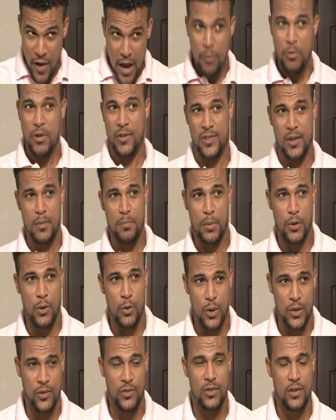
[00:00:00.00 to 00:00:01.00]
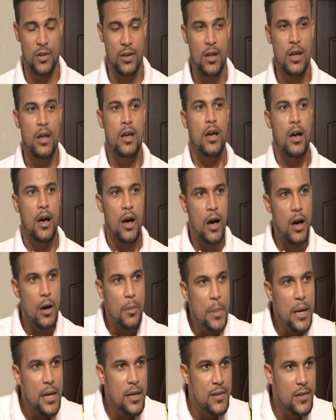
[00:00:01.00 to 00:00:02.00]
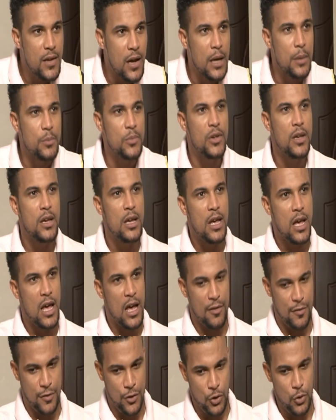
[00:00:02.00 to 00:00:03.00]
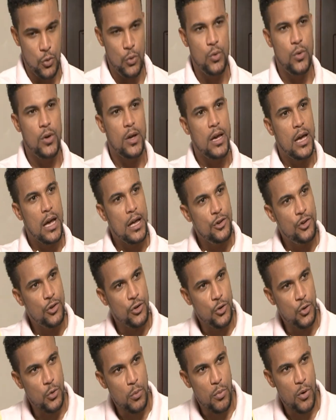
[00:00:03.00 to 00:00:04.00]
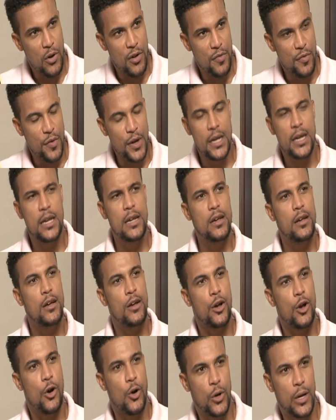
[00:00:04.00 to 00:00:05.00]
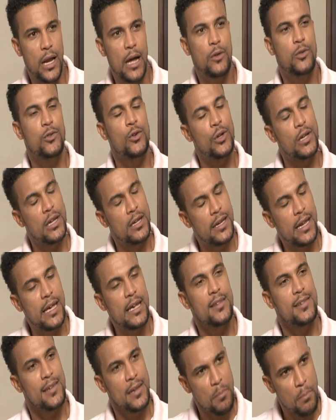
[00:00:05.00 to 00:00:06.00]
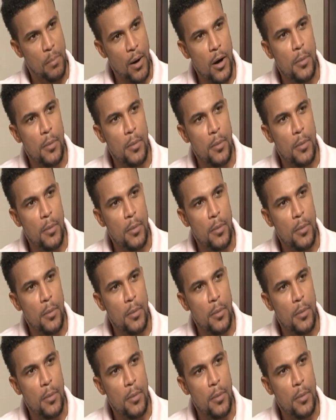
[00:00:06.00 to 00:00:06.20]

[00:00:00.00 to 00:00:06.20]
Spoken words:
Very simple question. How many times have you and your new boyfriend gone out on a date in